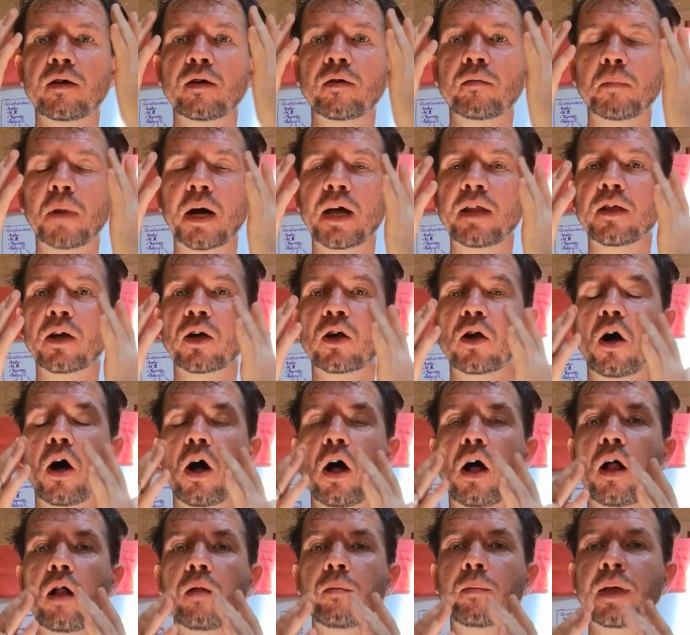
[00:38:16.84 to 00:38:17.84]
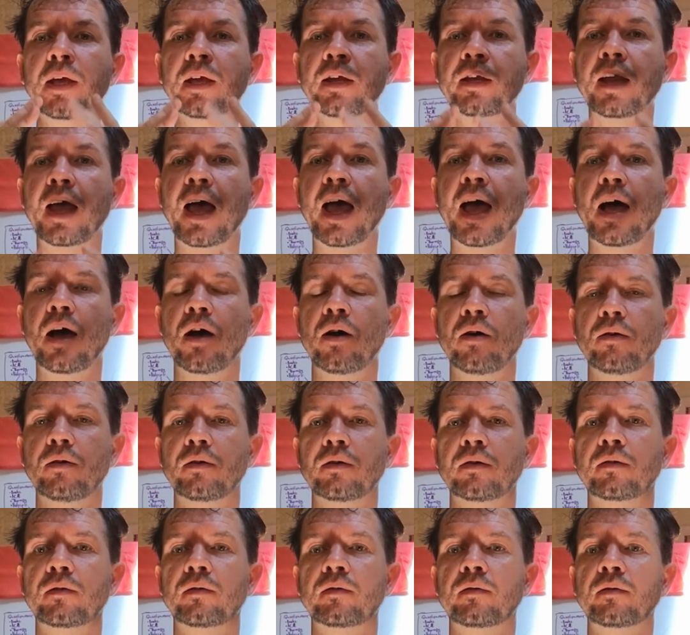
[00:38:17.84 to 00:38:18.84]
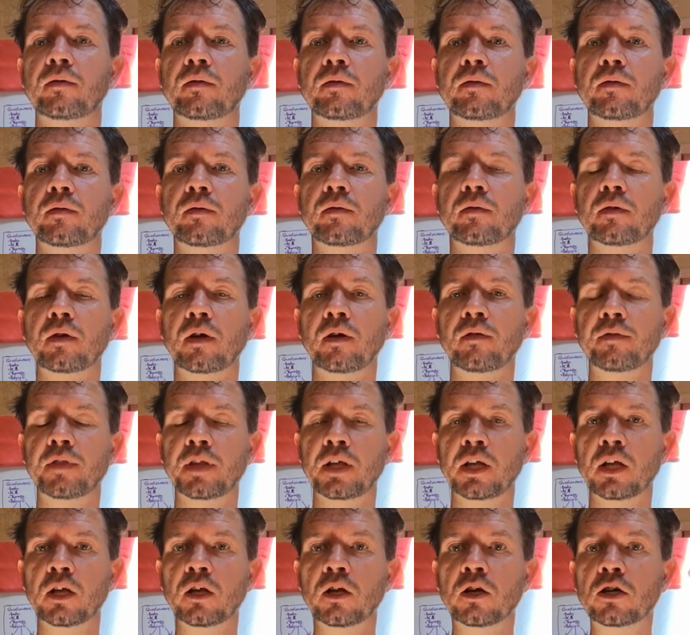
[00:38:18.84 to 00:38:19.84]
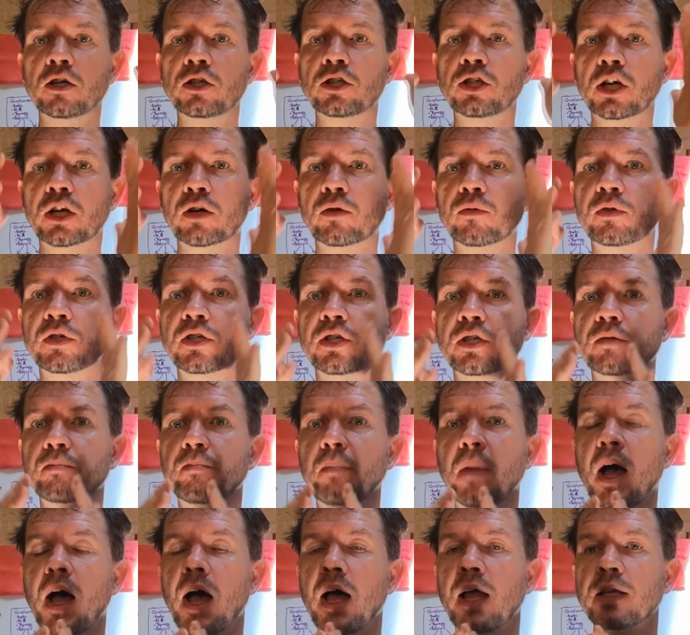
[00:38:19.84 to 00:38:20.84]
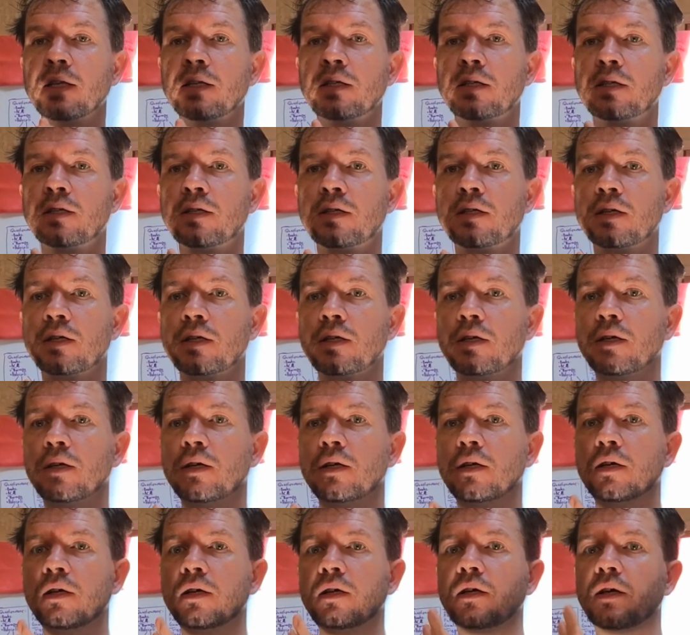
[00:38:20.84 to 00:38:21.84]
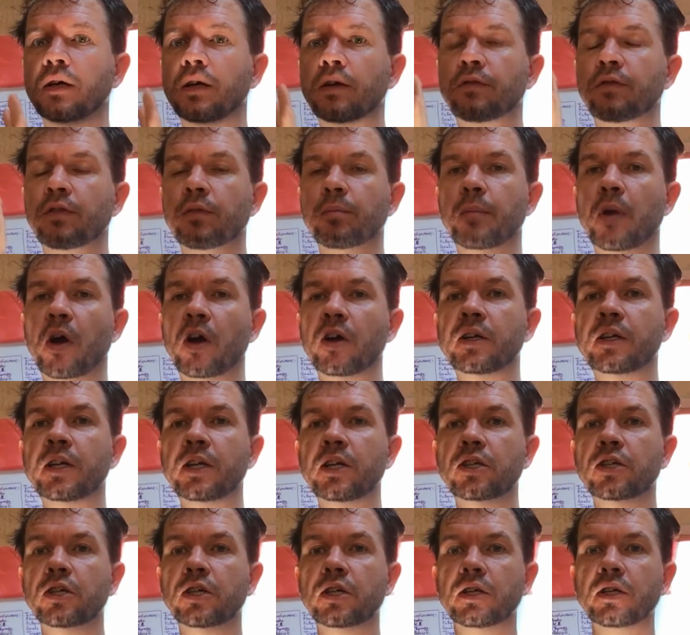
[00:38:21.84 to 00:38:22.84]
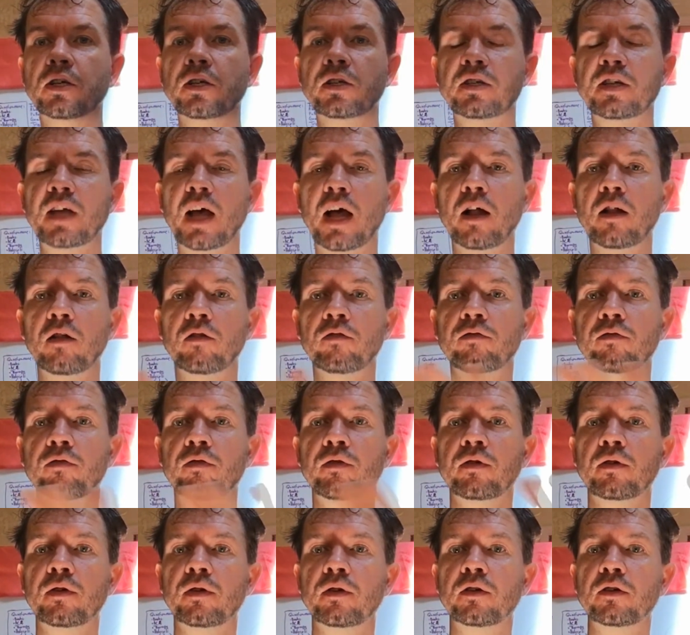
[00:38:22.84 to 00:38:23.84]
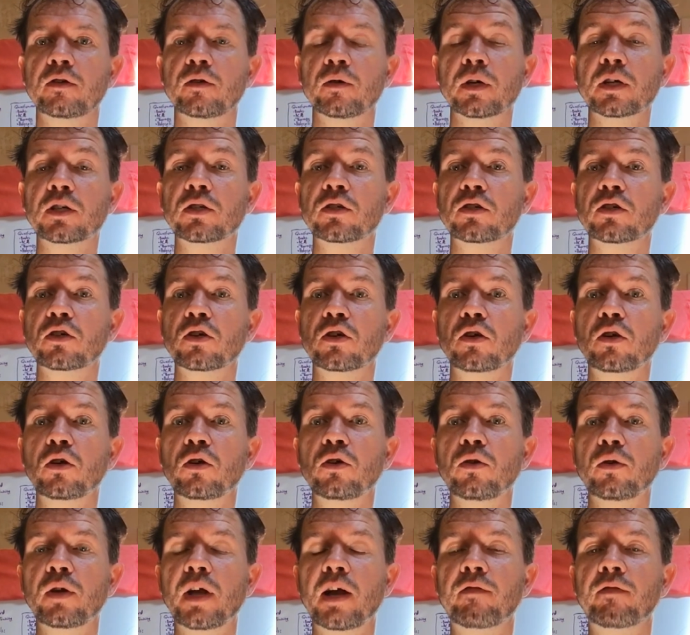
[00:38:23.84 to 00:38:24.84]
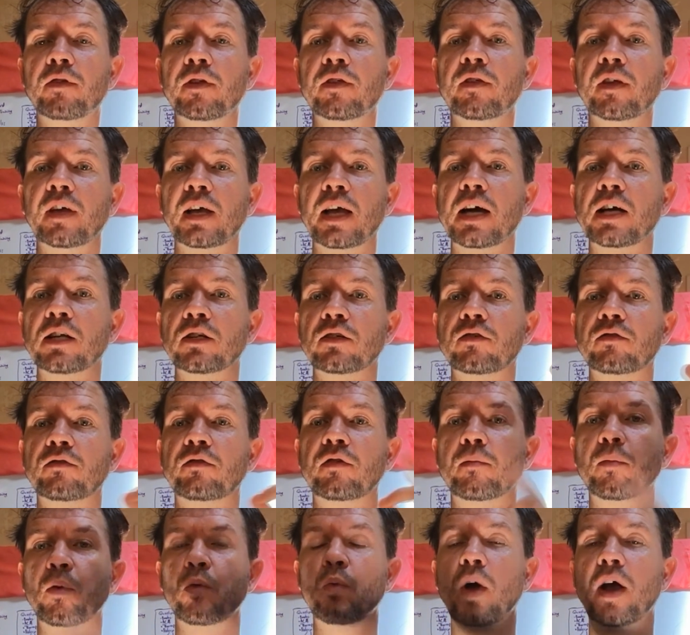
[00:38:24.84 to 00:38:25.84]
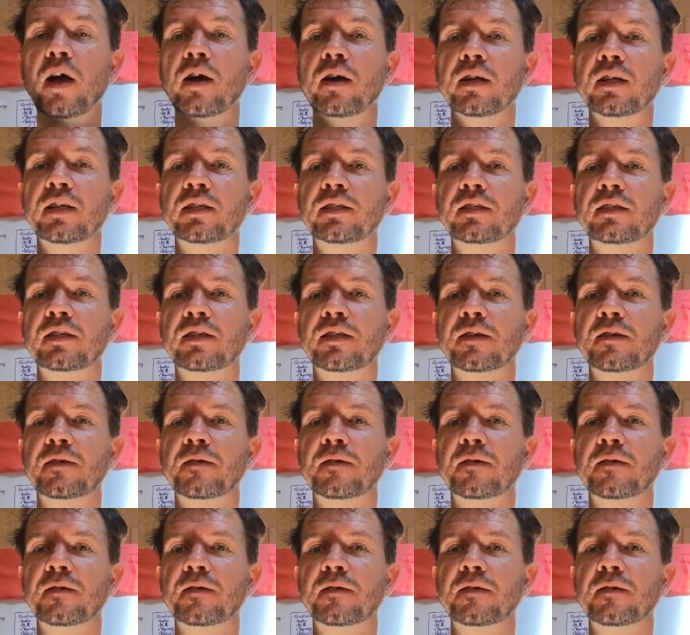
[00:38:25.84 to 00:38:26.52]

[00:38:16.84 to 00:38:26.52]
by the calming down of the allergic response of the partitioned self to exclude everything else from awareness.